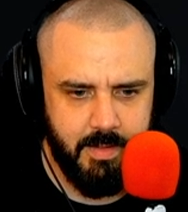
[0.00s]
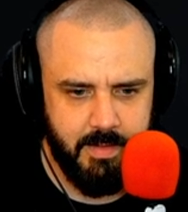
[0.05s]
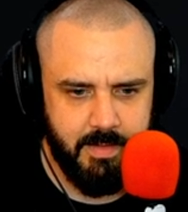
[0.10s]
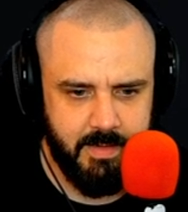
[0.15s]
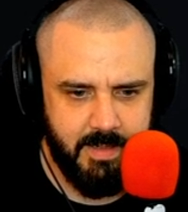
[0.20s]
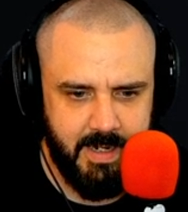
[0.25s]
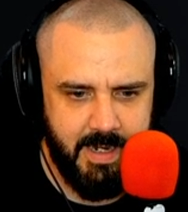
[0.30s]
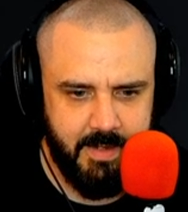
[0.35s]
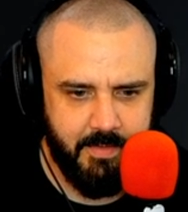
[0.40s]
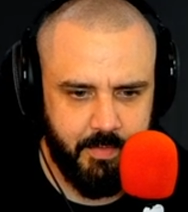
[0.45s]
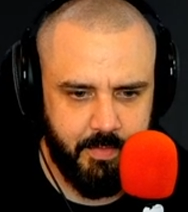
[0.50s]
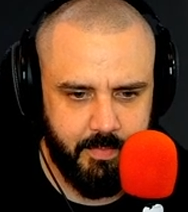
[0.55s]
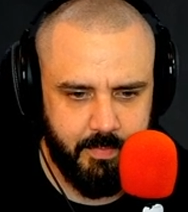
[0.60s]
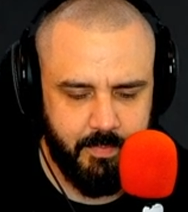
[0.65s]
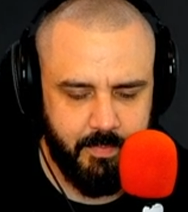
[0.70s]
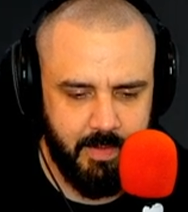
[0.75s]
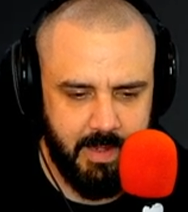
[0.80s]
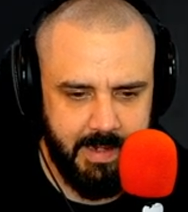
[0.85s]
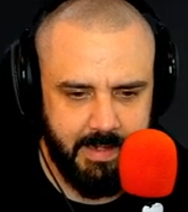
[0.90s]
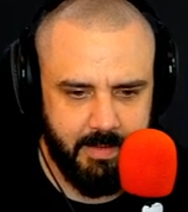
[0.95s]
that has
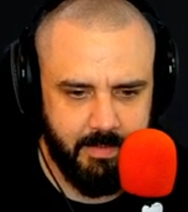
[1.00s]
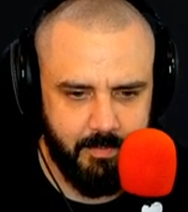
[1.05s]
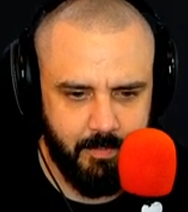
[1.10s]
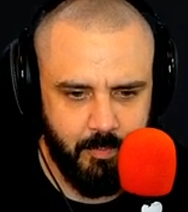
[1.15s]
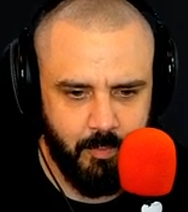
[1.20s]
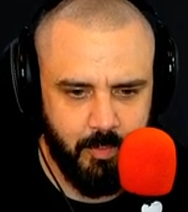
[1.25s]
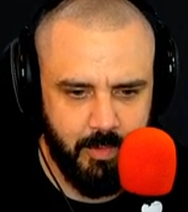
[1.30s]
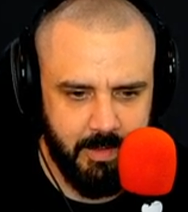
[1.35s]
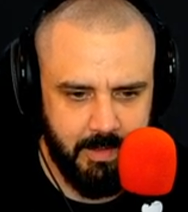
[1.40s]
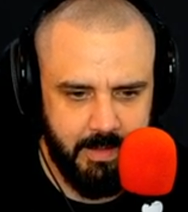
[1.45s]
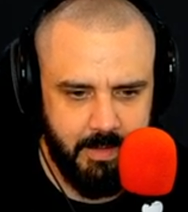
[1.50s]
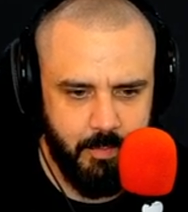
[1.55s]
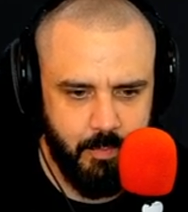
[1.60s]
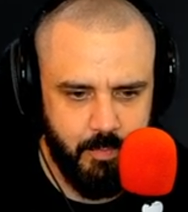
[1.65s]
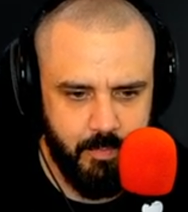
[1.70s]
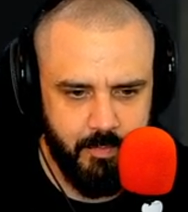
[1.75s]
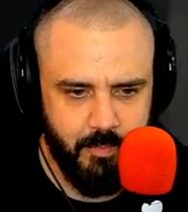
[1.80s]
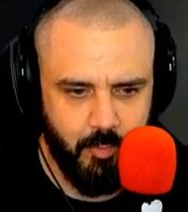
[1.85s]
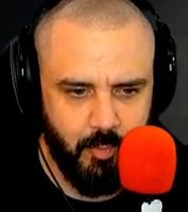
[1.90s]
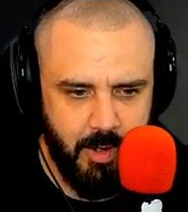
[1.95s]
like really
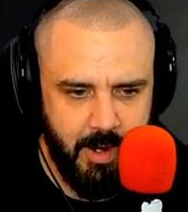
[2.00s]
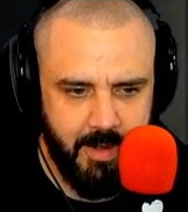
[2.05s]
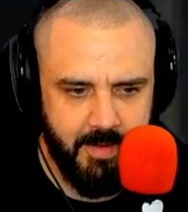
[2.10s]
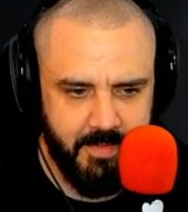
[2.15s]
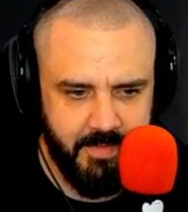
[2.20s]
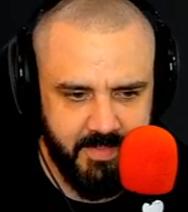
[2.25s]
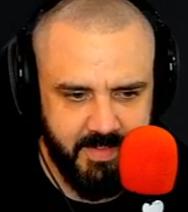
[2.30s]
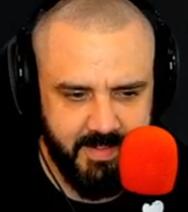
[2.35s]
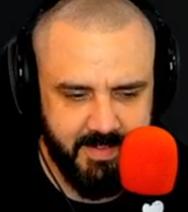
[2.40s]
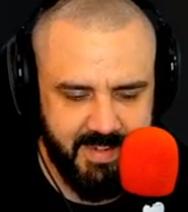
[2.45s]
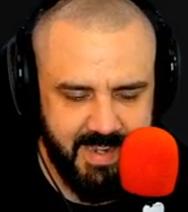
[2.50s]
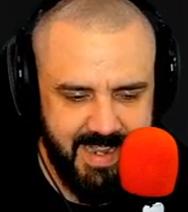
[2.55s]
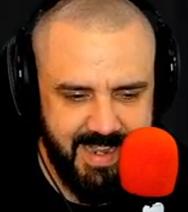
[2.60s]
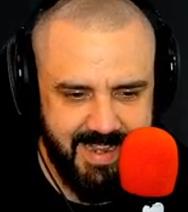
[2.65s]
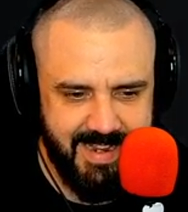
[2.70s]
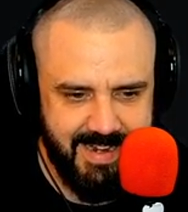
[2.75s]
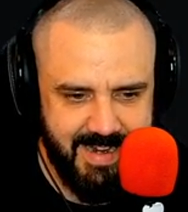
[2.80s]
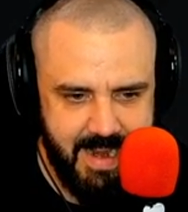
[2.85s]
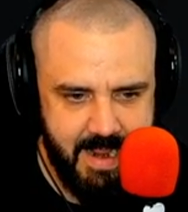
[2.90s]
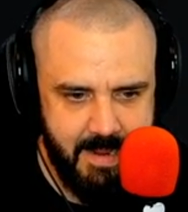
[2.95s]
rotten
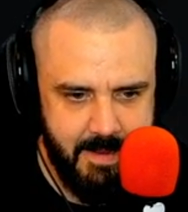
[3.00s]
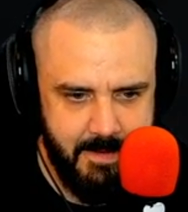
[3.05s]
skin.